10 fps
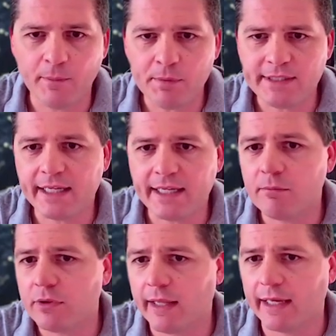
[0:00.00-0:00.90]
They can help you stay
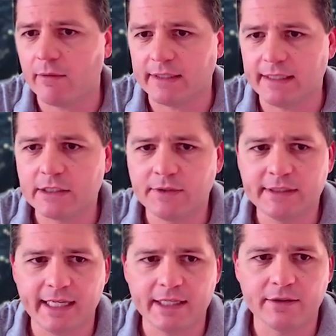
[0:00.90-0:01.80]
compliant with industry
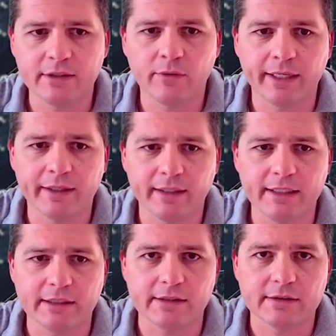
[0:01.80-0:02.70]
standards and
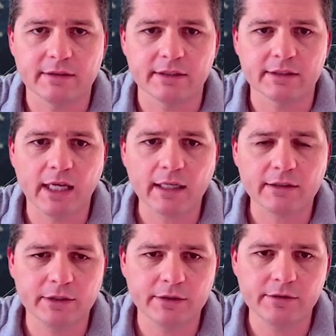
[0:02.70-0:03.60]
regulations such as
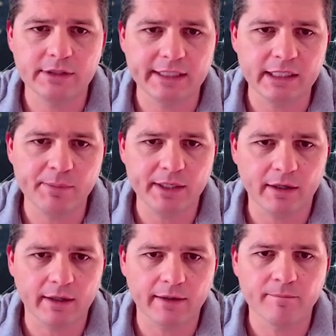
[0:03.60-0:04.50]
SOC 2,
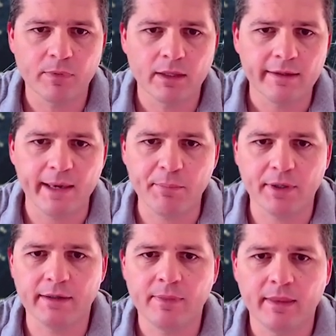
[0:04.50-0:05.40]
GDPR,
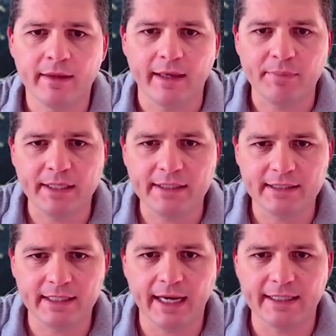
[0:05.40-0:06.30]
HIPAA, and
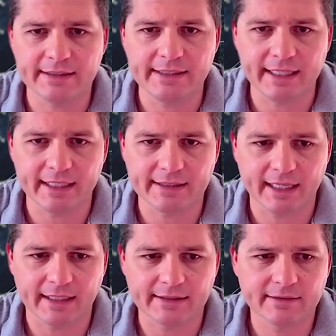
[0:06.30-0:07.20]

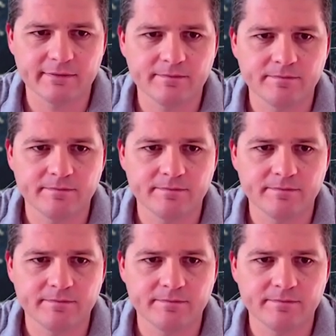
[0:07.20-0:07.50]
PCI-DSS.